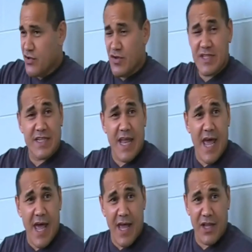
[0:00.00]
do this and
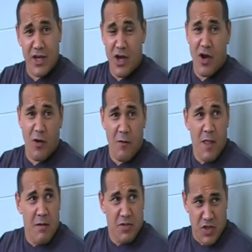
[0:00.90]
that, you know.
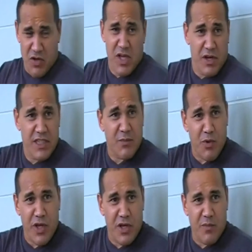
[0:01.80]
So, you know, he's a
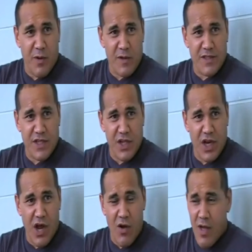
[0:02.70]
pretty good person,
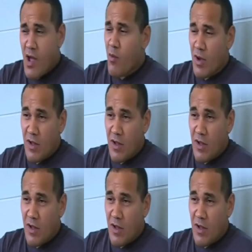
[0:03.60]
you know.